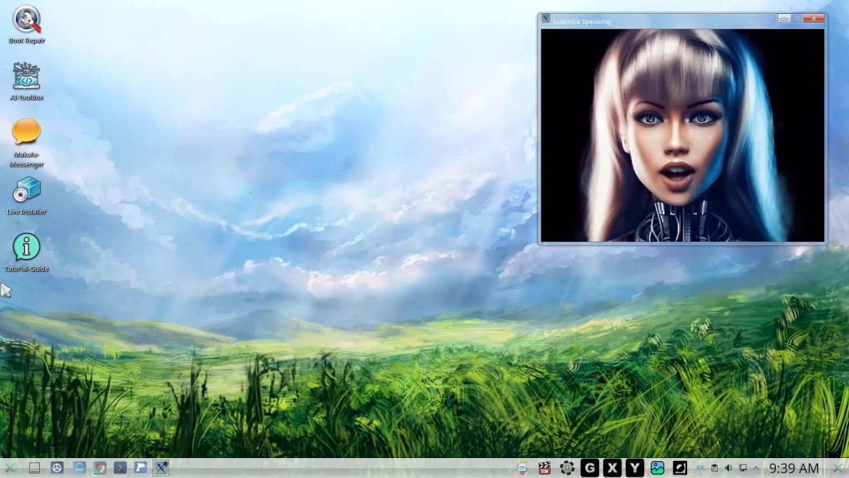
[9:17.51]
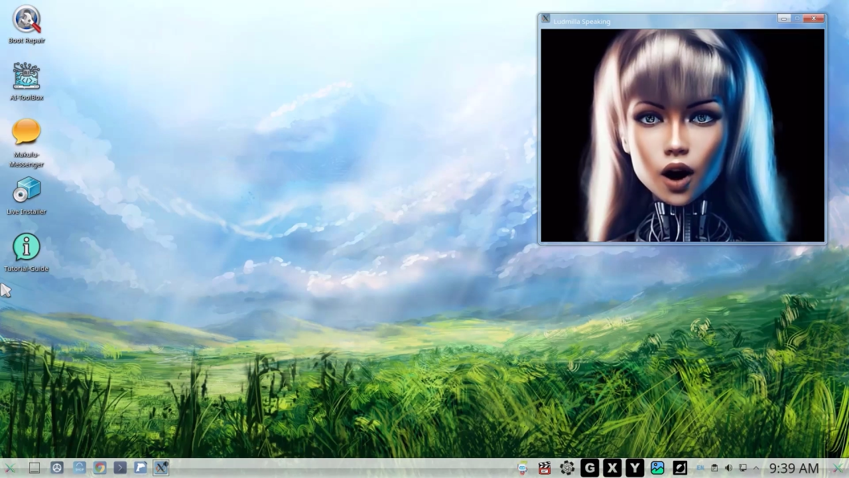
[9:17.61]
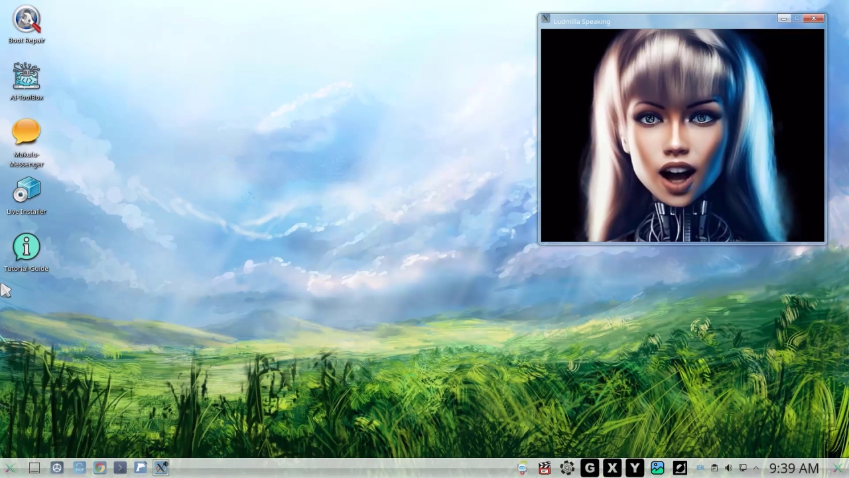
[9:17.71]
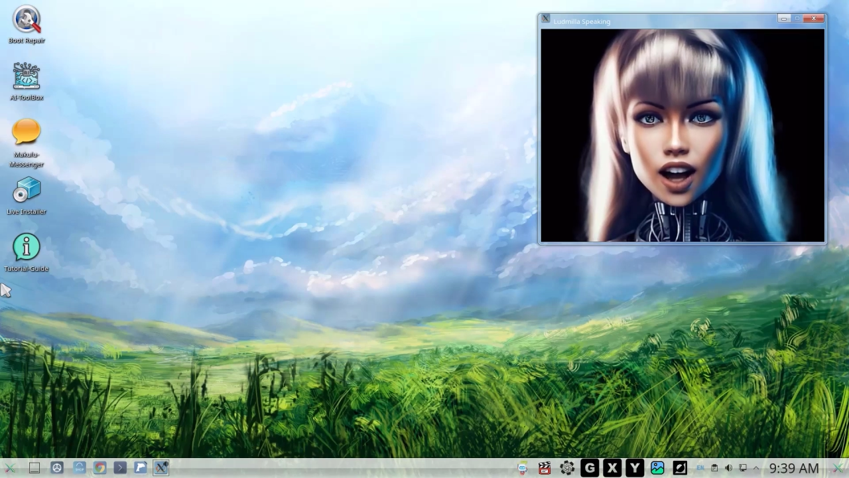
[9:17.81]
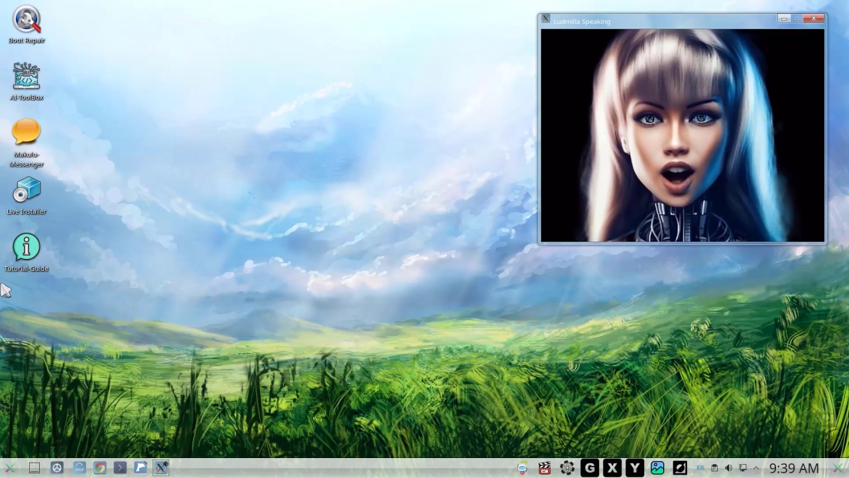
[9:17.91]
and
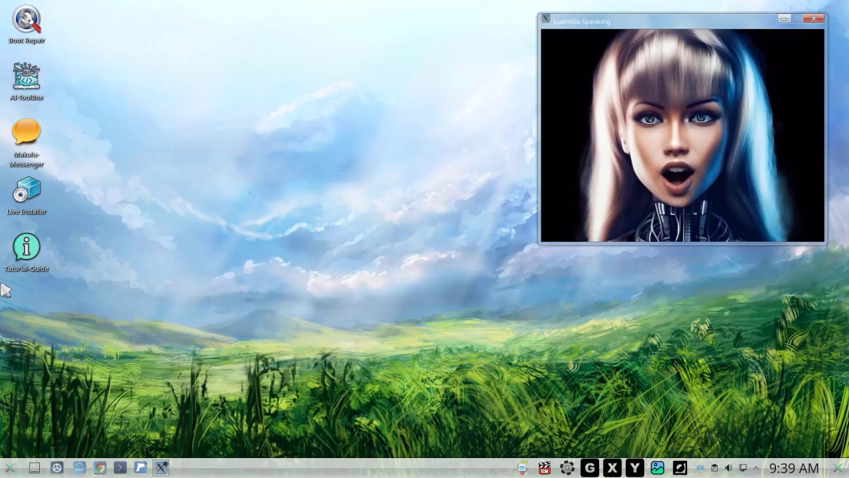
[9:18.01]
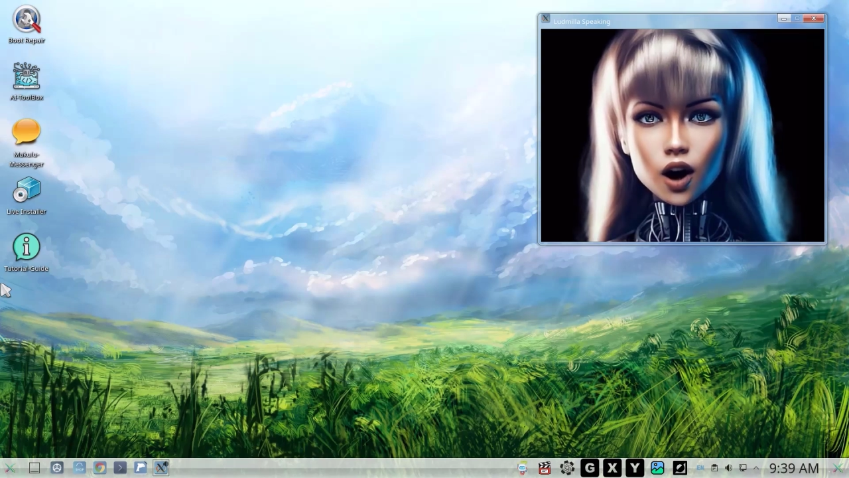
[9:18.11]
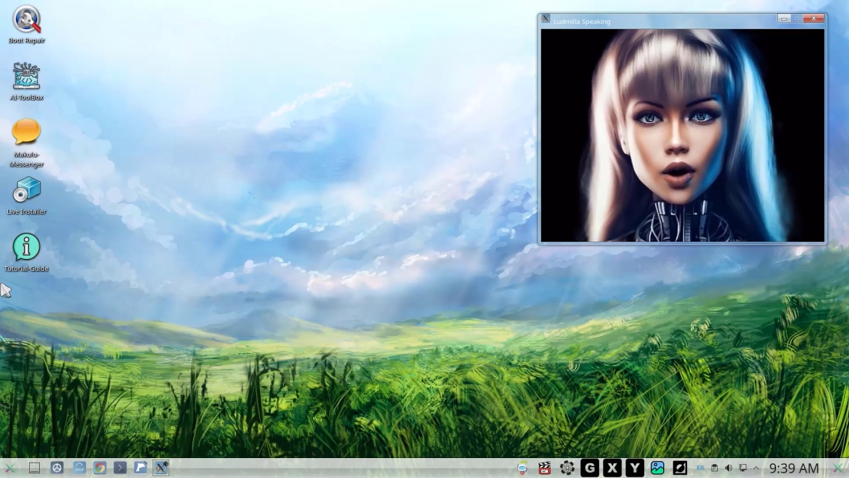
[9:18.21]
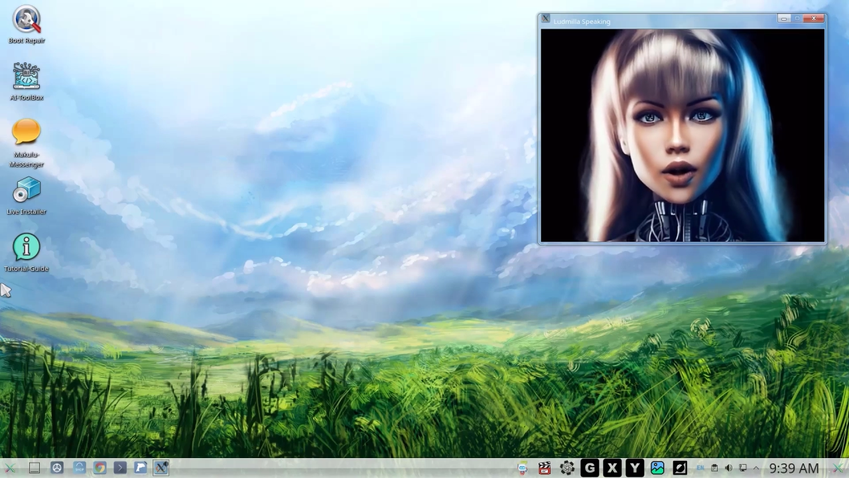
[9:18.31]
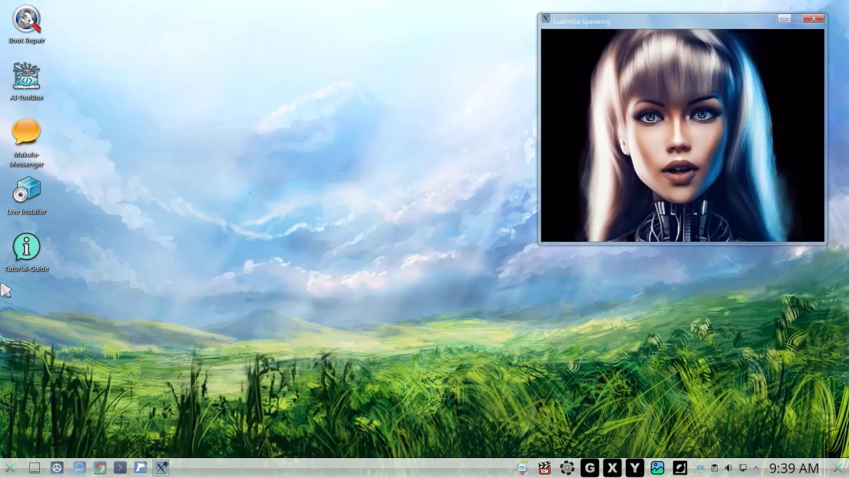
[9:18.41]

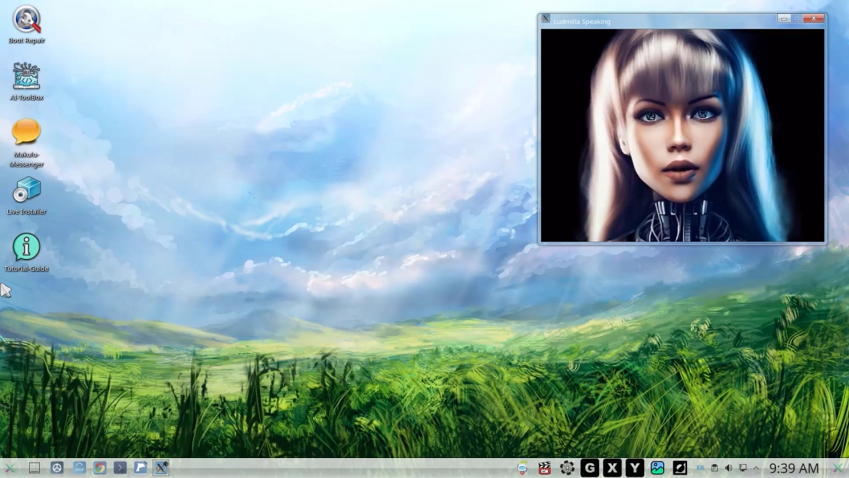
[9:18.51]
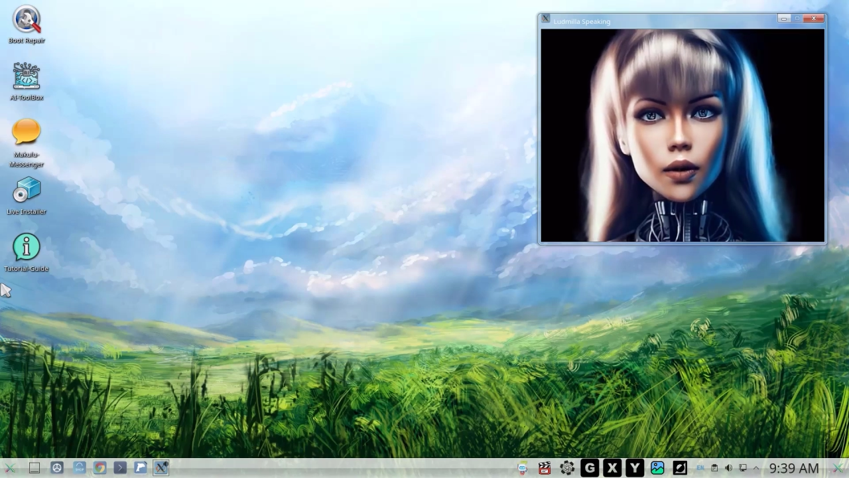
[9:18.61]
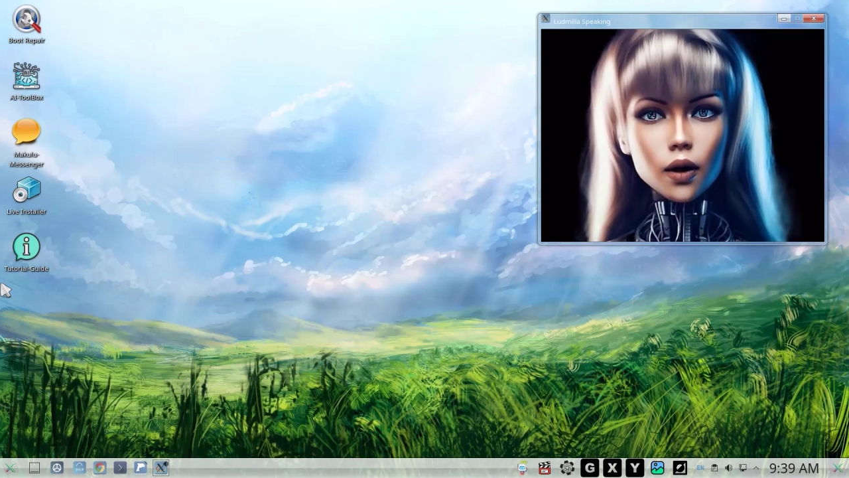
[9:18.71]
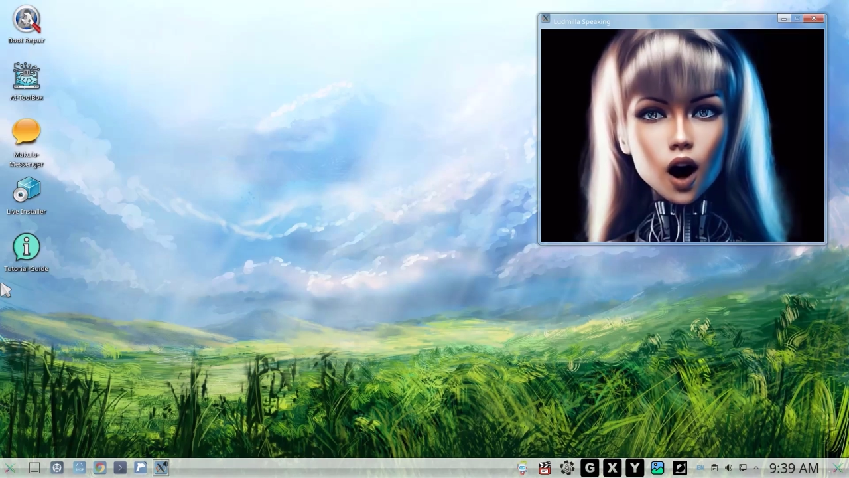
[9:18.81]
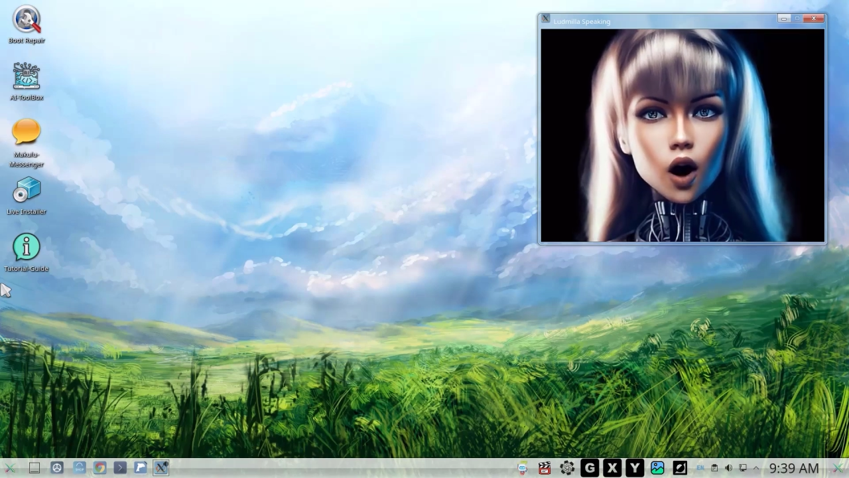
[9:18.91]
fail-safes that
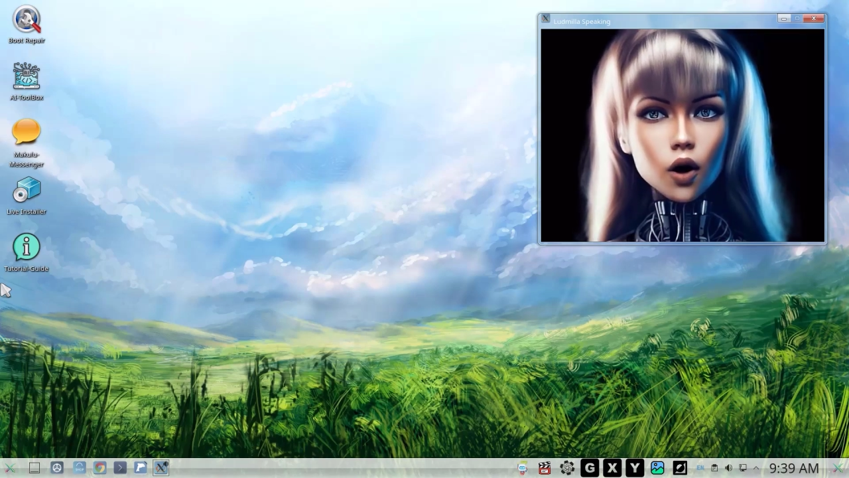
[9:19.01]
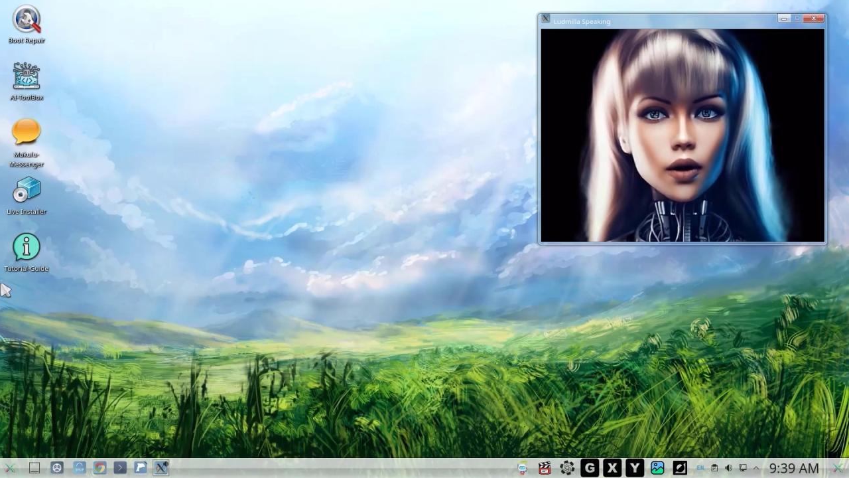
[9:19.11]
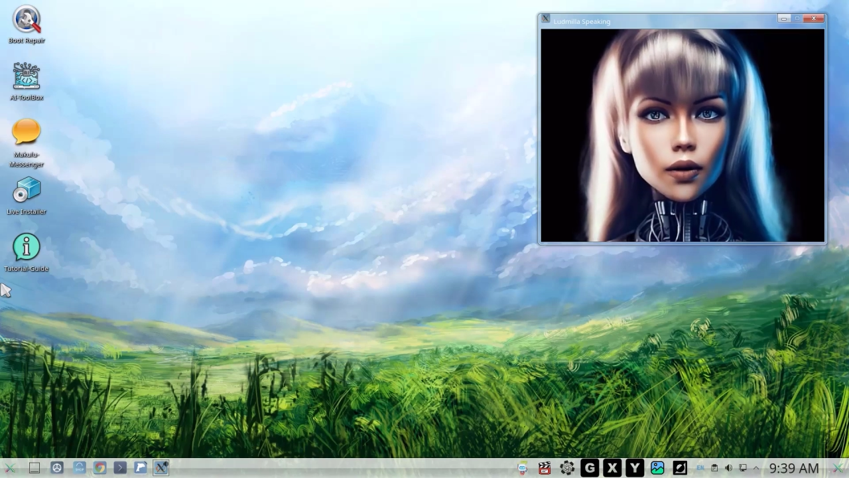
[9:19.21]
weren't available